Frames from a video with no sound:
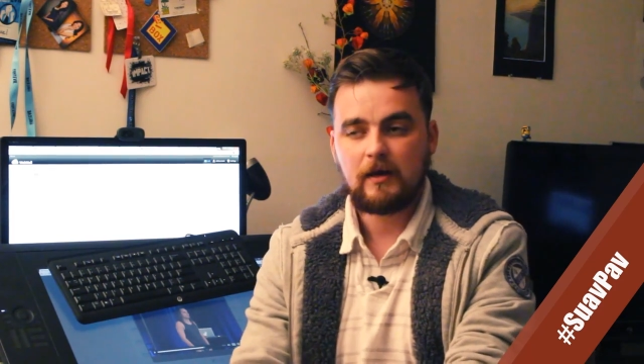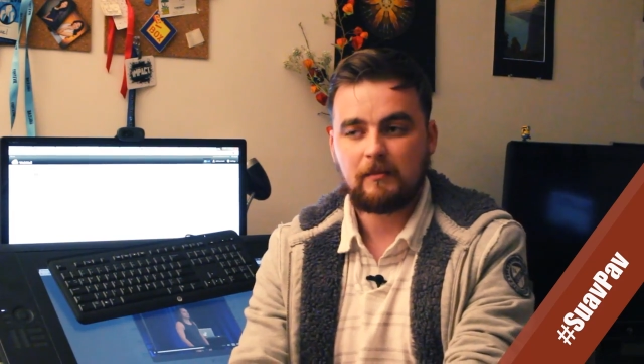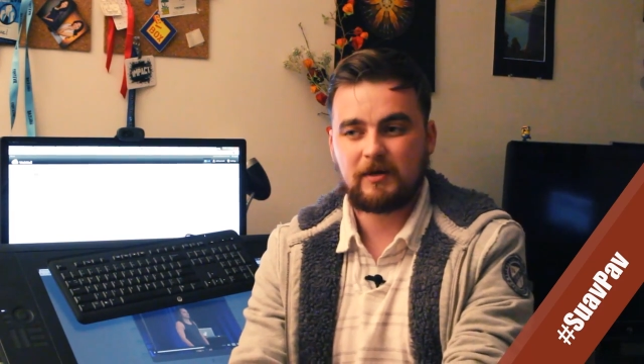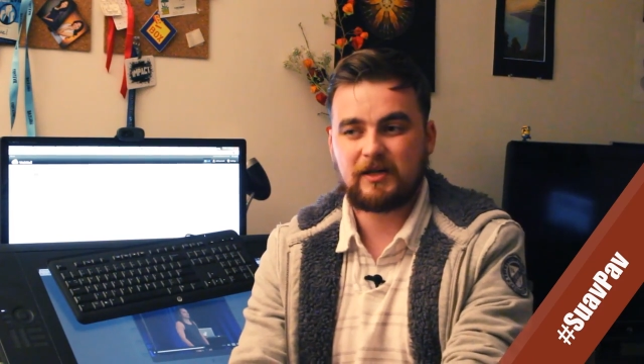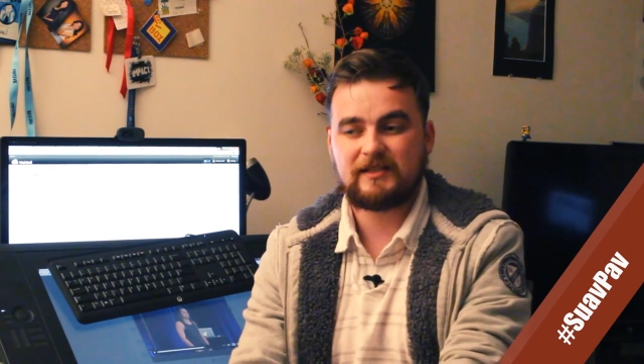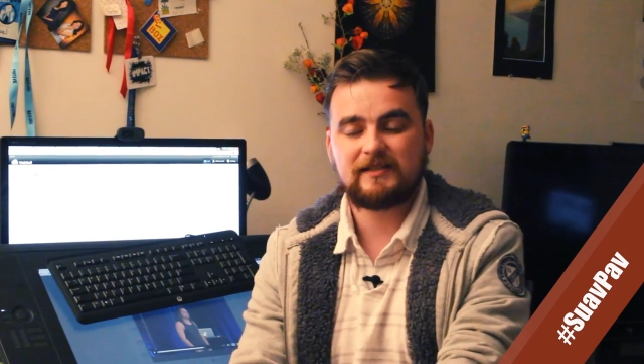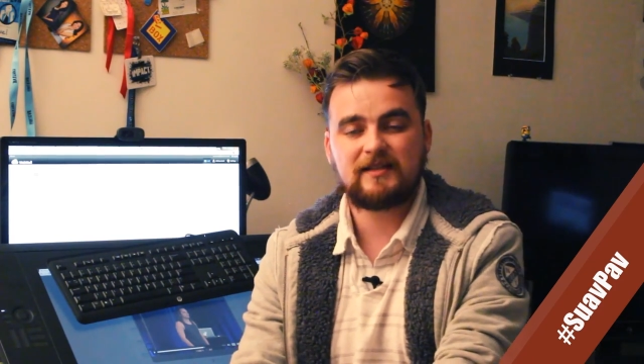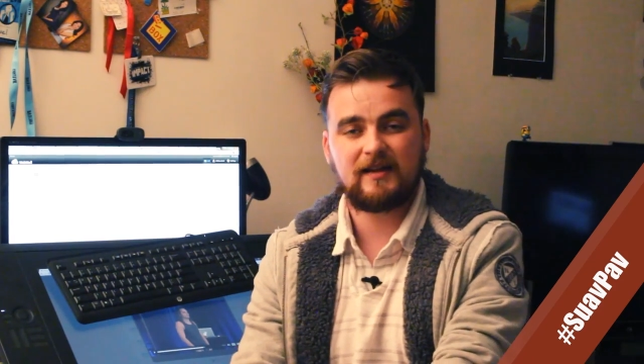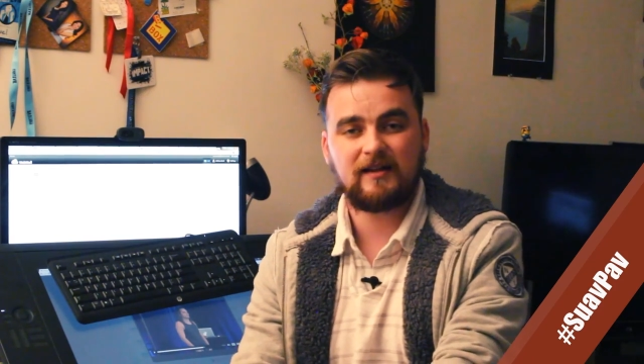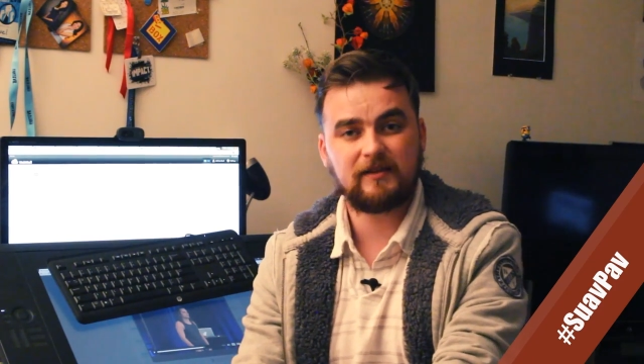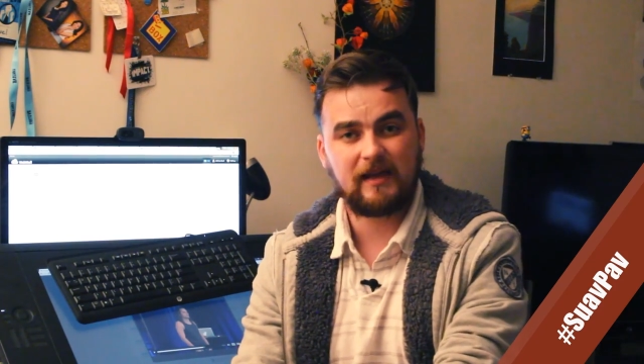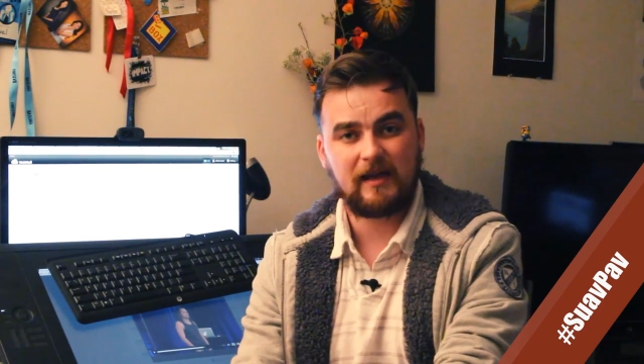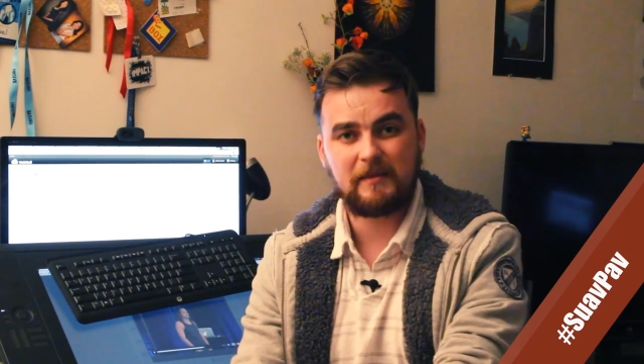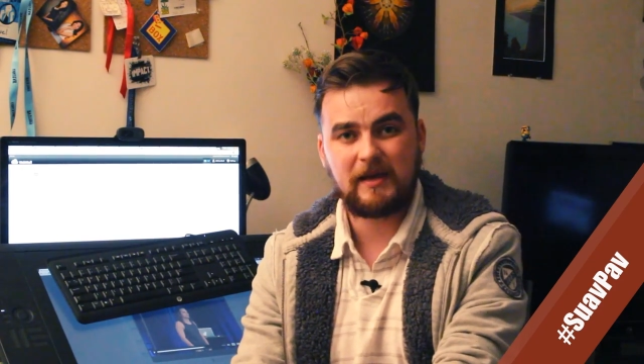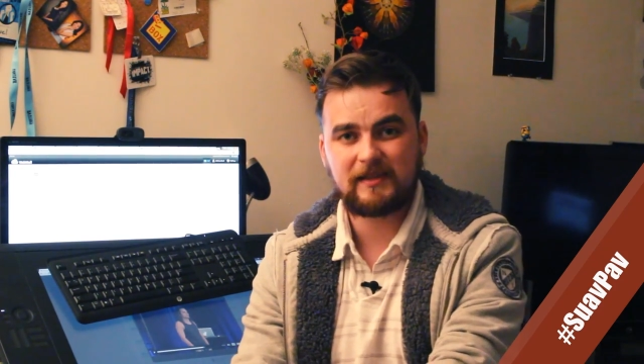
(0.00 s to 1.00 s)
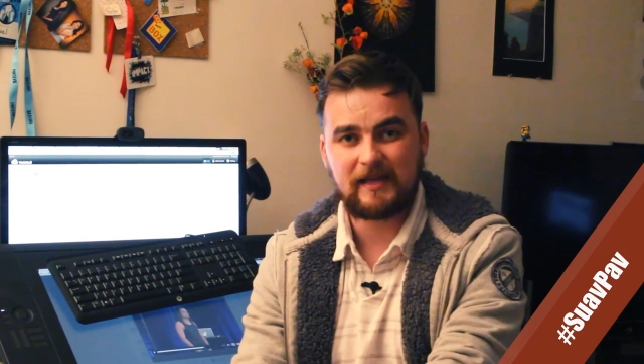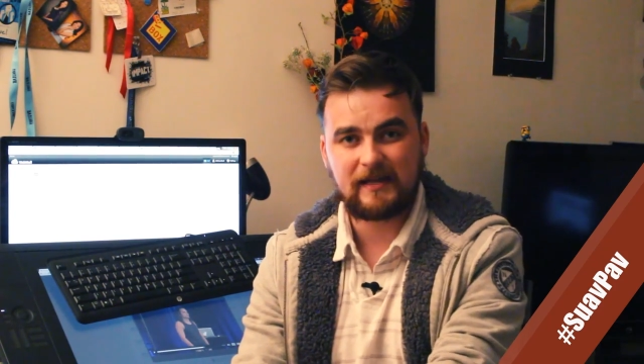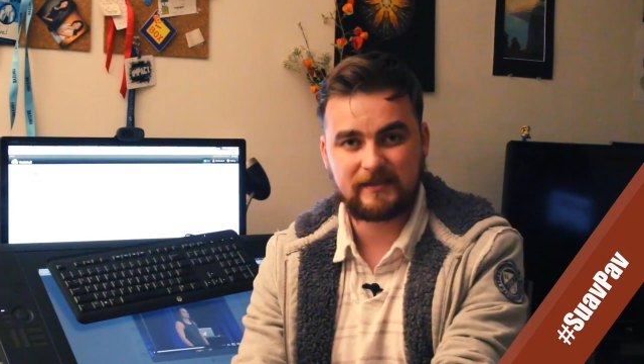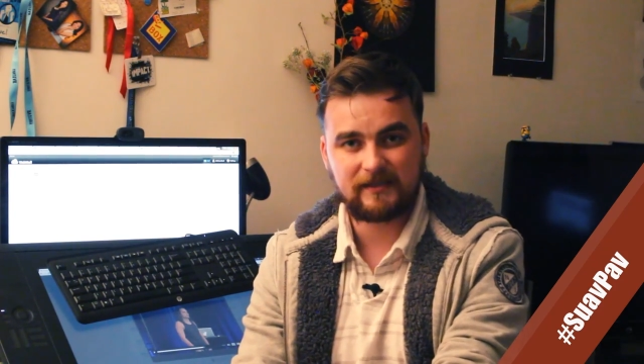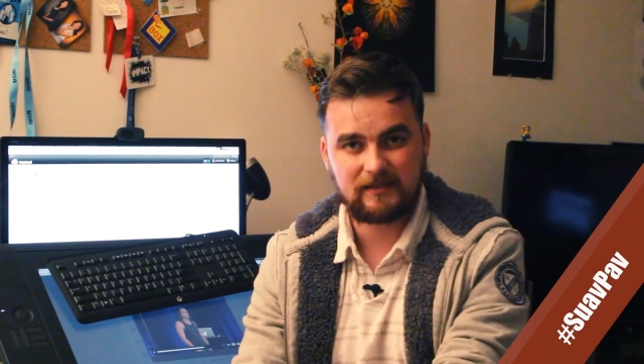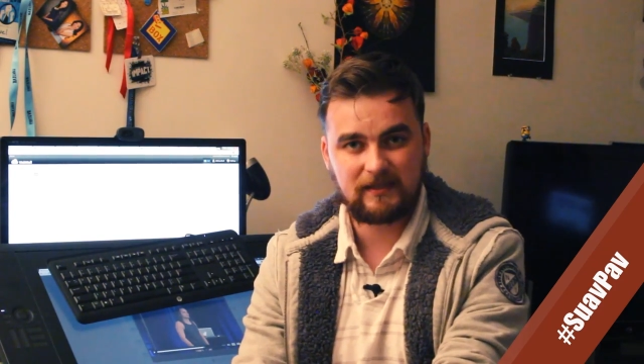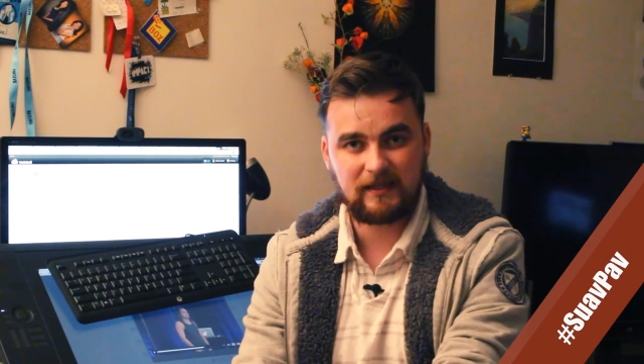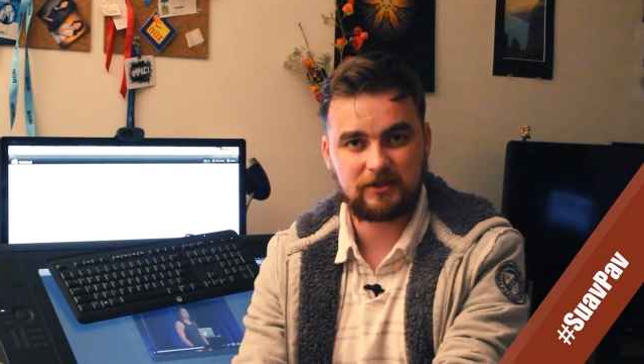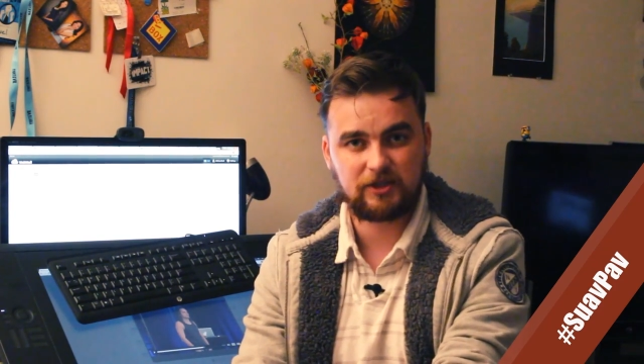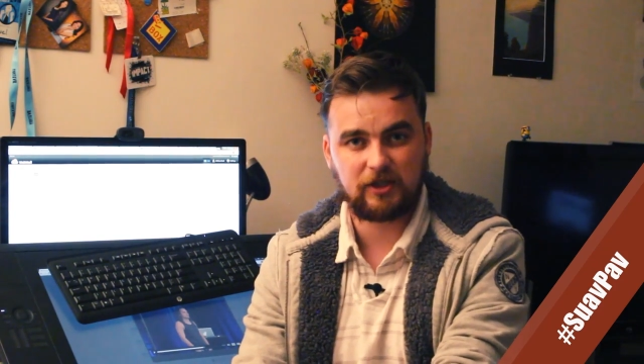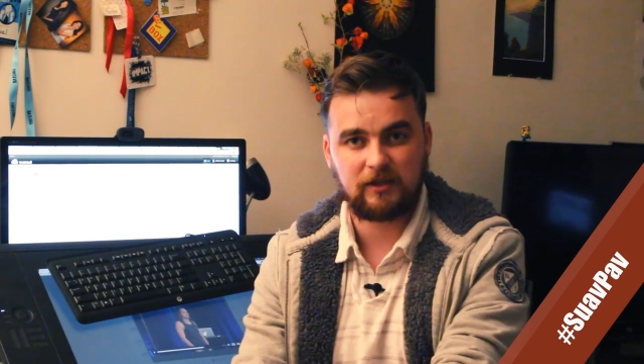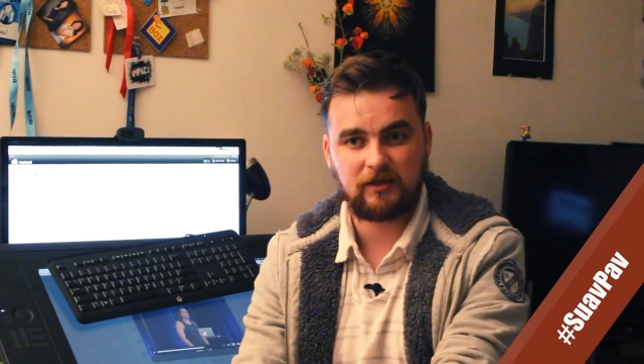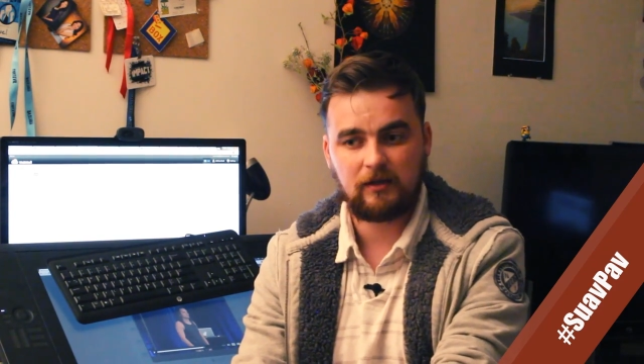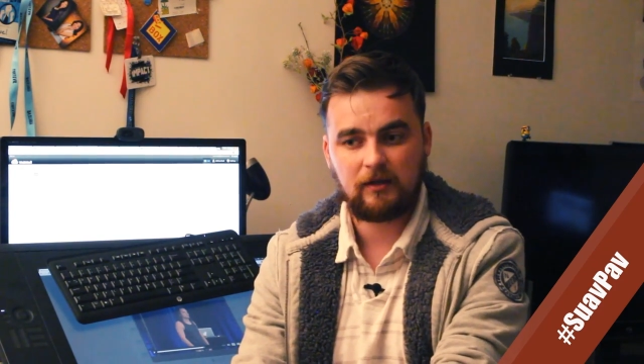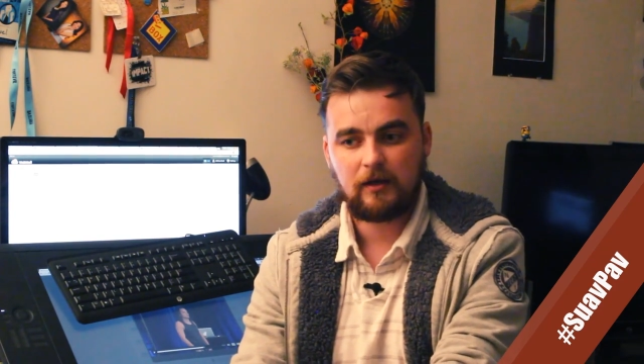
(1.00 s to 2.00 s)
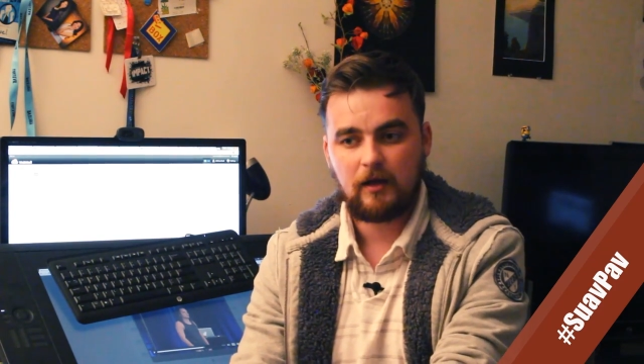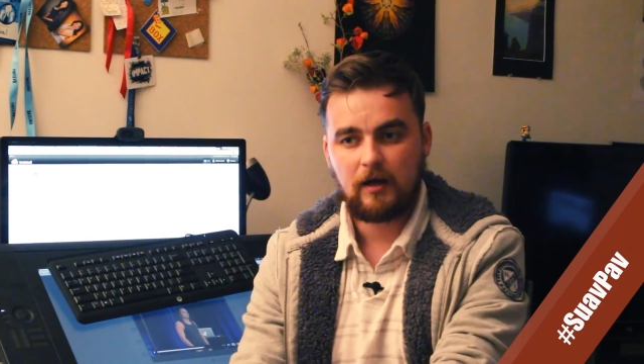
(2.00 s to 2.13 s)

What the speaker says: But until they make that decision,